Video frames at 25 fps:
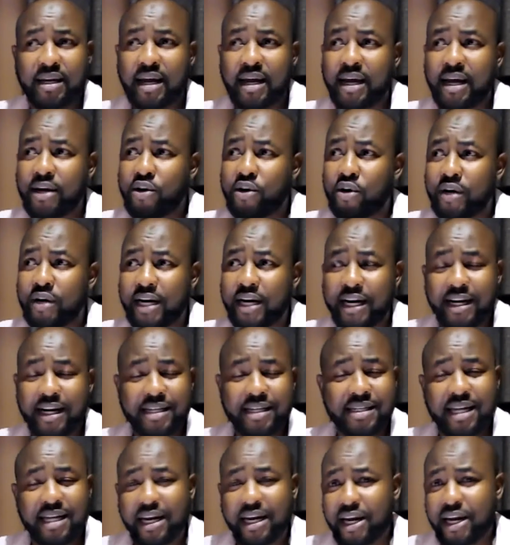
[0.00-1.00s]
I don't
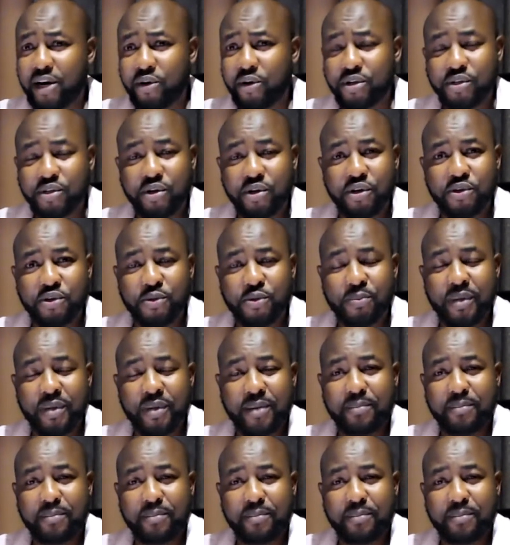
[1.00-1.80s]
understand how it's going to be,